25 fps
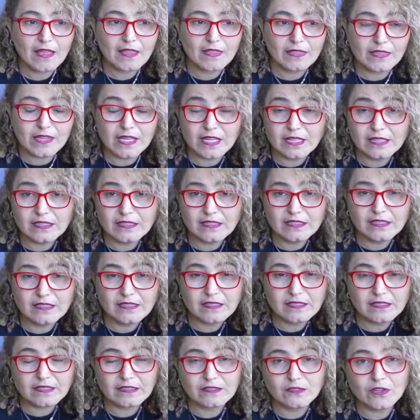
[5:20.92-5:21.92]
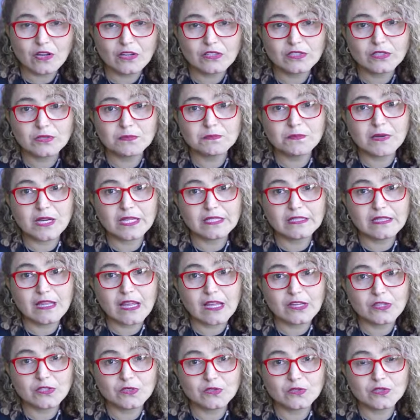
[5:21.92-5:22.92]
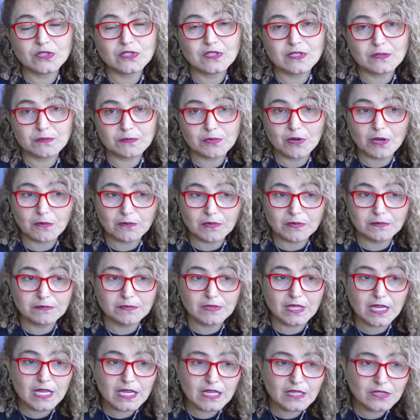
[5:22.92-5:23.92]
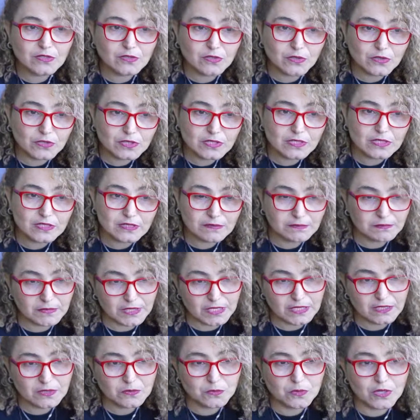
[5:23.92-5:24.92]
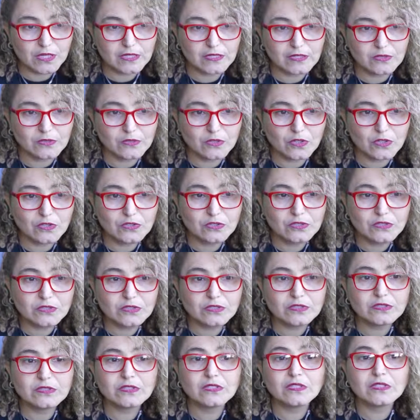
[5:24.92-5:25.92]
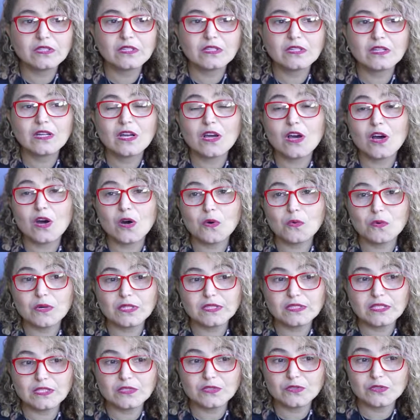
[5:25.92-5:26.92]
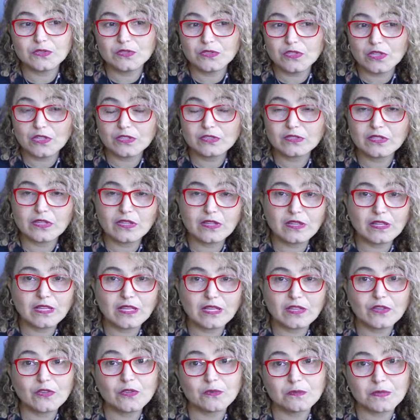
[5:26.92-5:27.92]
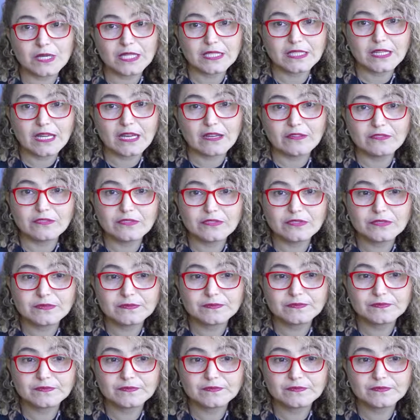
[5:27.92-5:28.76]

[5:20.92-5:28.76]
Then the doctor might diagnose the problem. Diagnosis means what the doctor or what does your doctor think you might have.